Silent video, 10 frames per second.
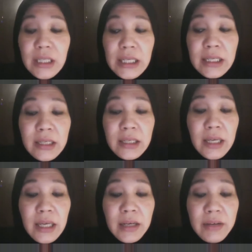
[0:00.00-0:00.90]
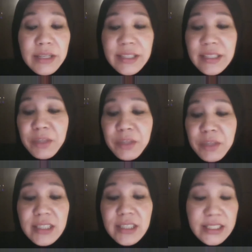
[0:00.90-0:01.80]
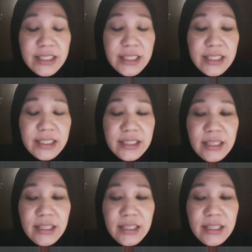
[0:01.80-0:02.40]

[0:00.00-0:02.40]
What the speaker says: in a crisis mission such as this,